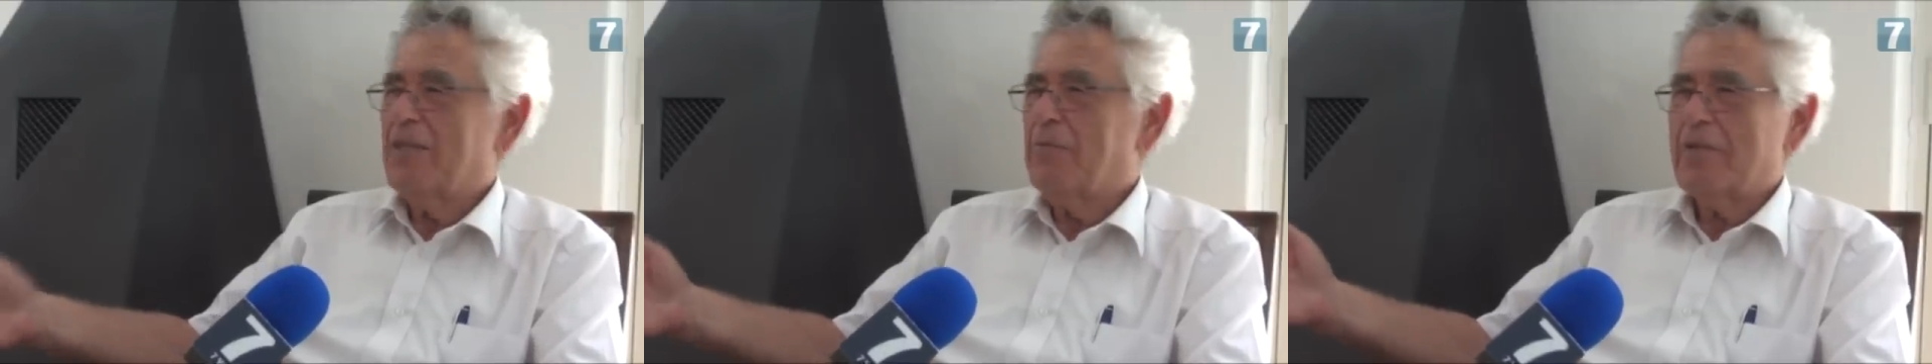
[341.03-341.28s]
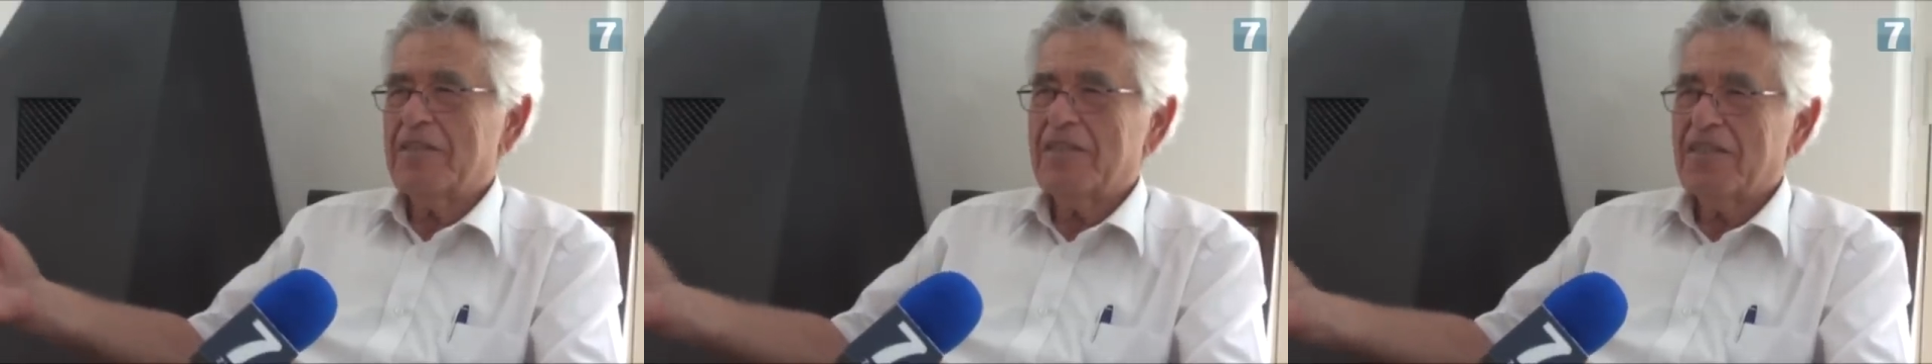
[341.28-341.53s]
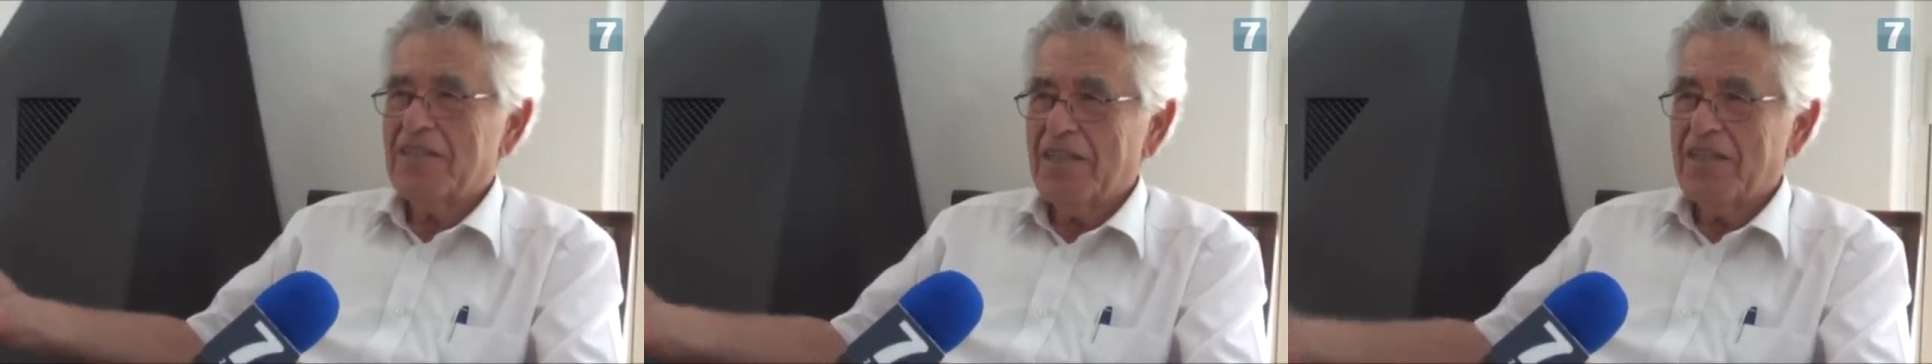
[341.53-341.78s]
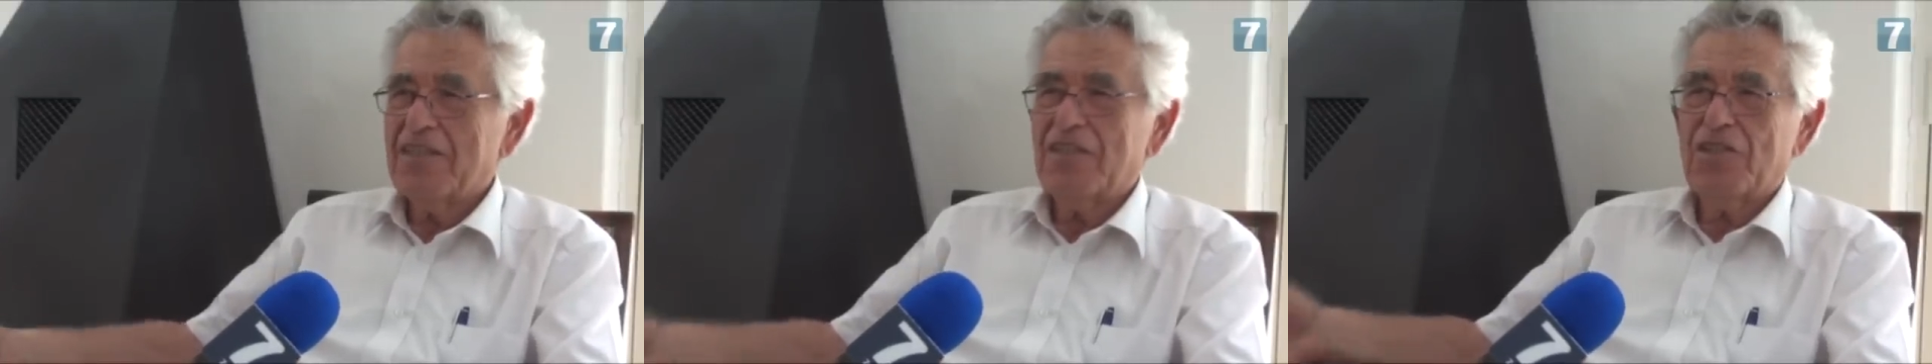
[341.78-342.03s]
The president
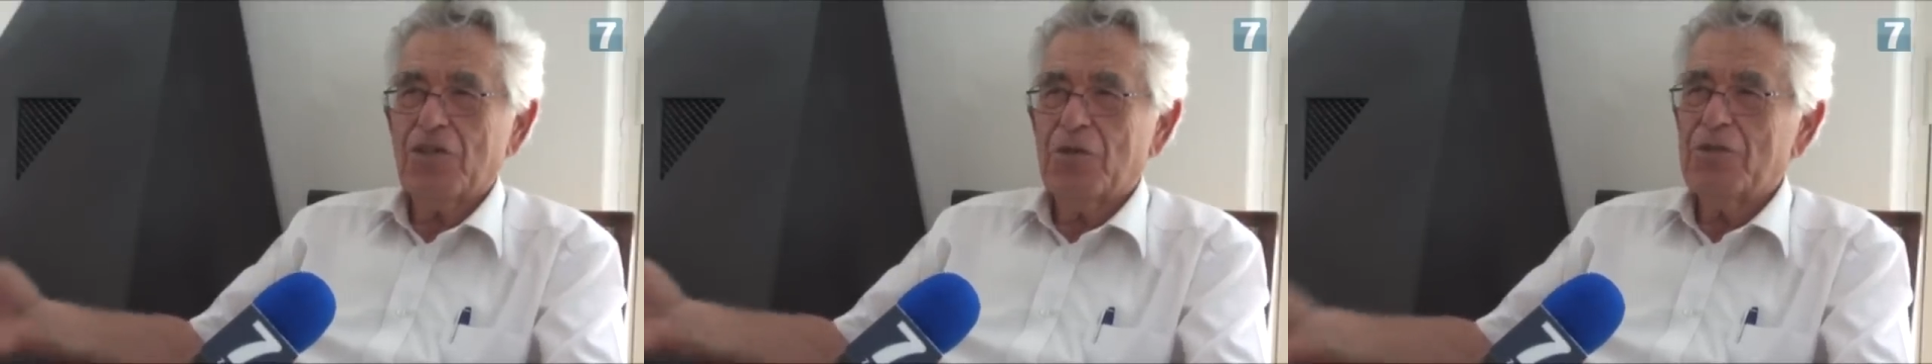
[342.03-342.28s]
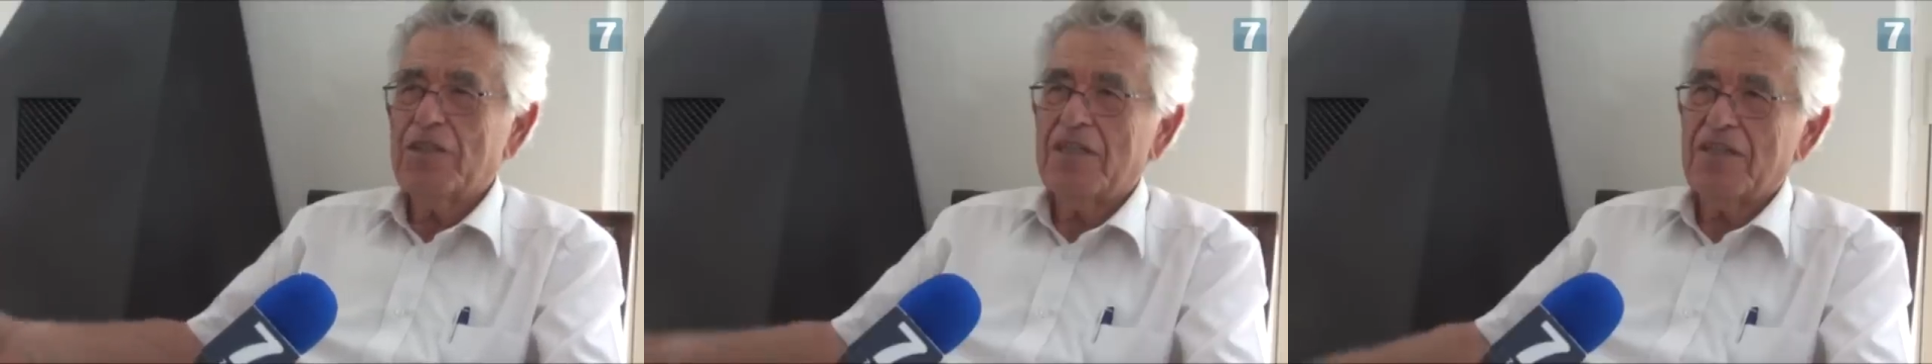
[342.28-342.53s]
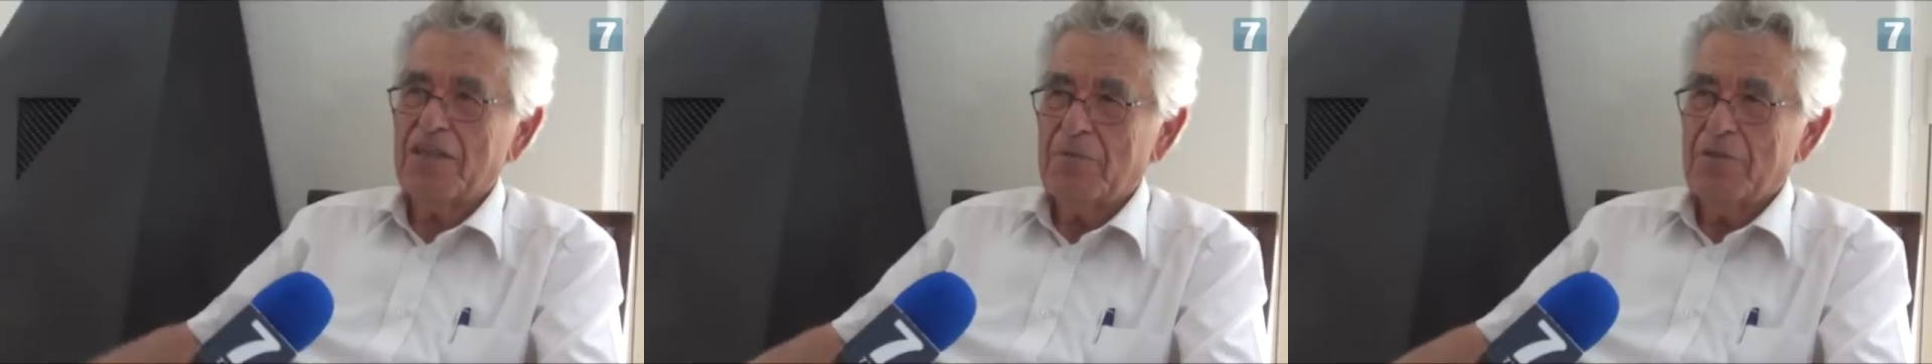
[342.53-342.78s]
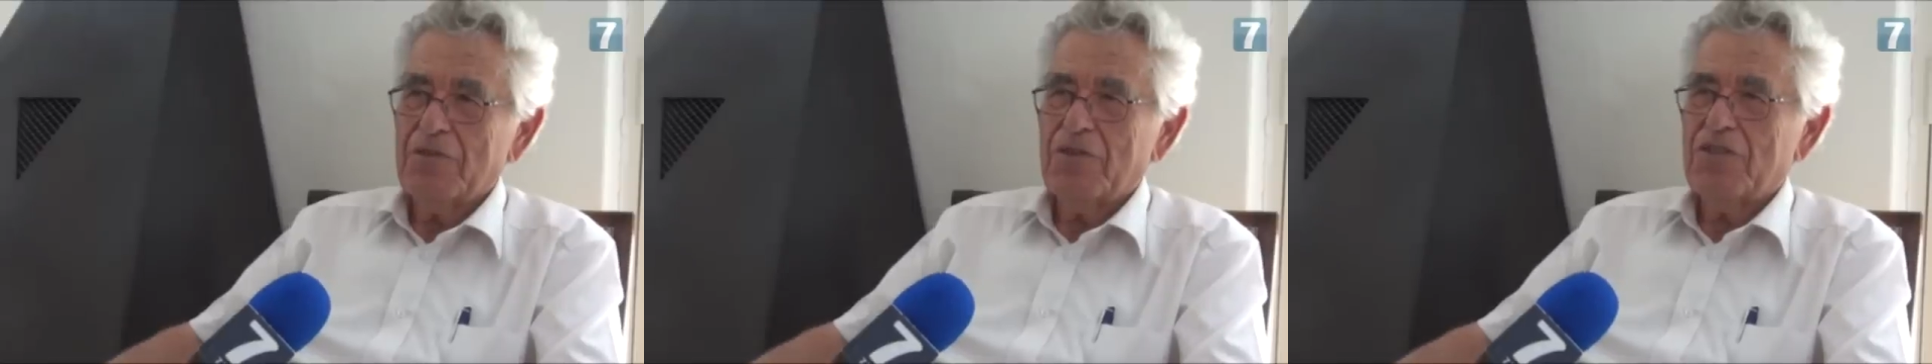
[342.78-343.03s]
says it's a good
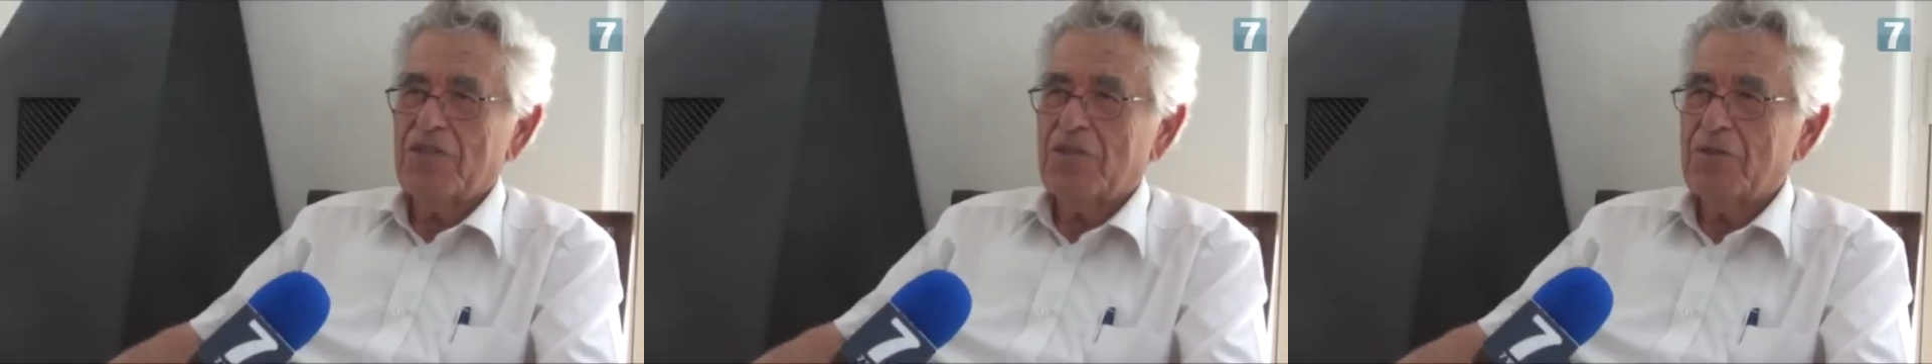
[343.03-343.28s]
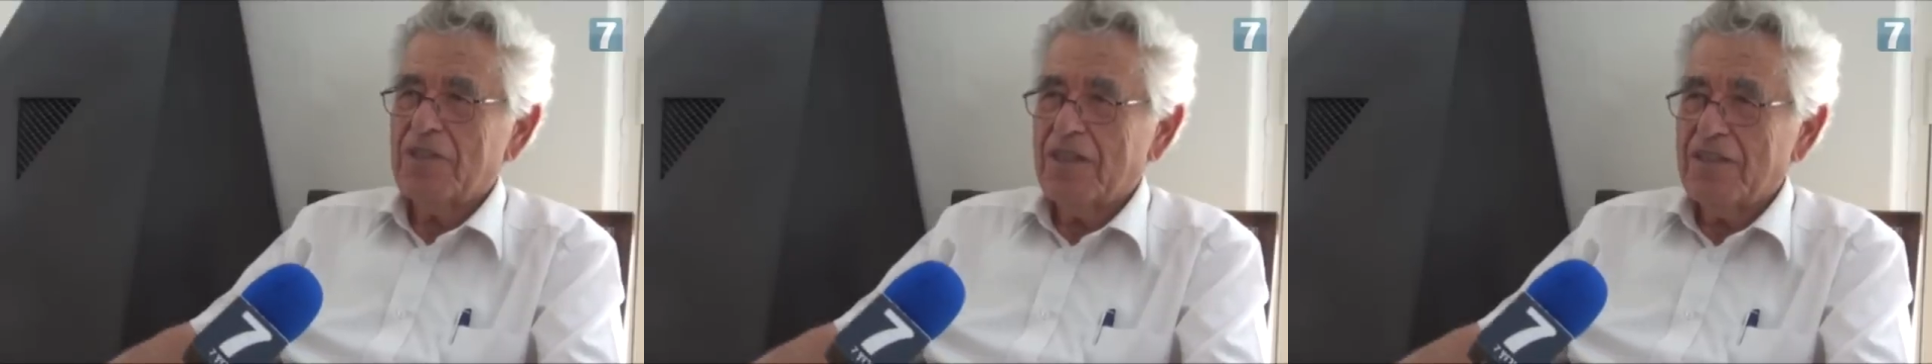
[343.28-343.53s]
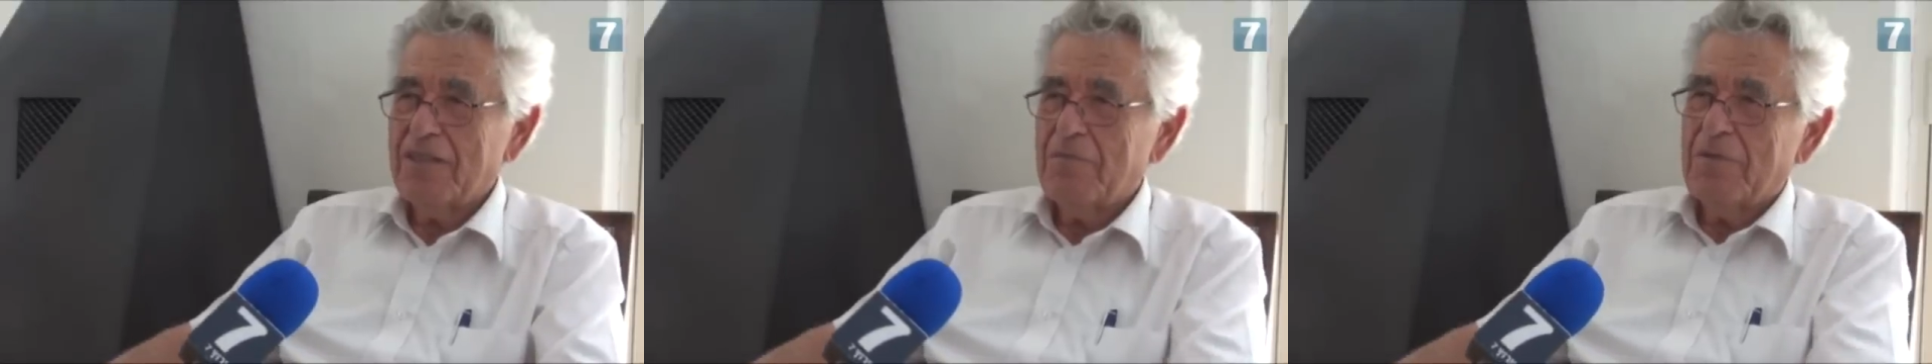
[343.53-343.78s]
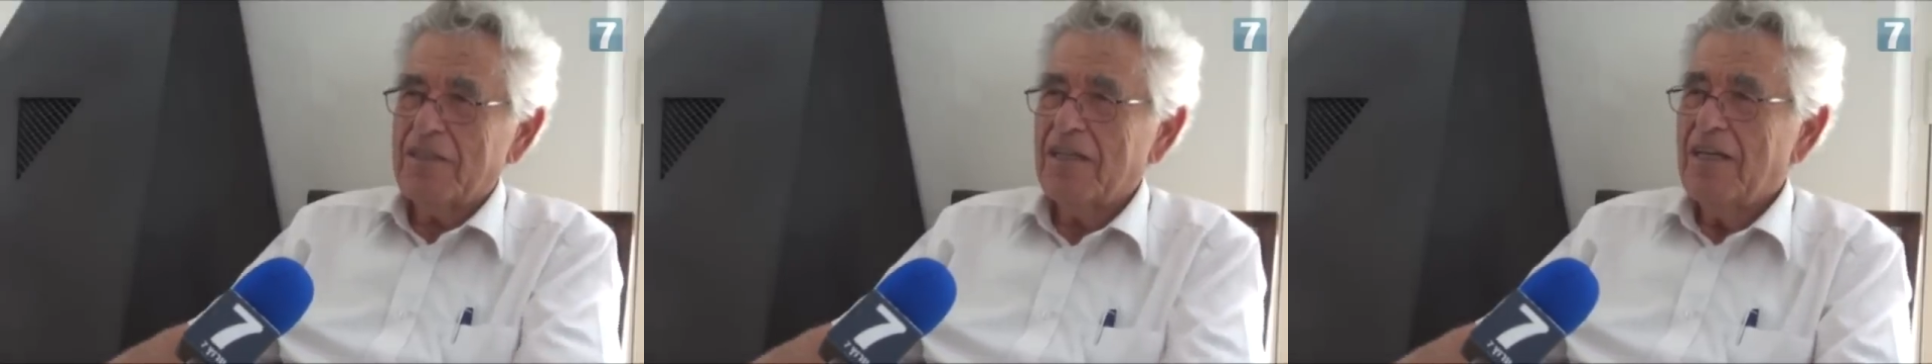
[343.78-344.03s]
agreement, so it's a good
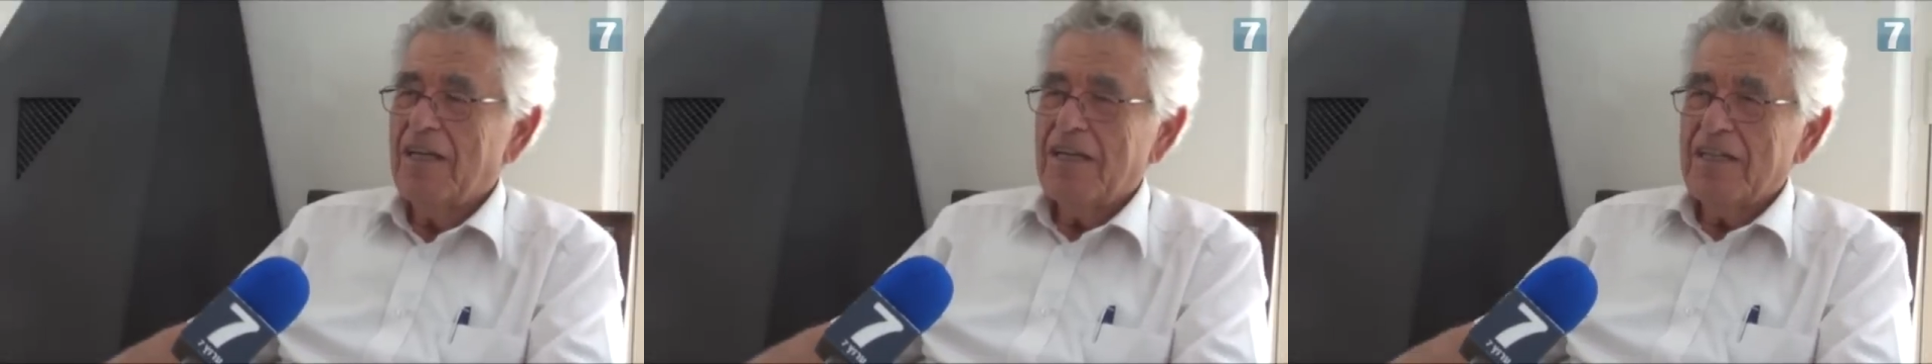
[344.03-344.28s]
agreement.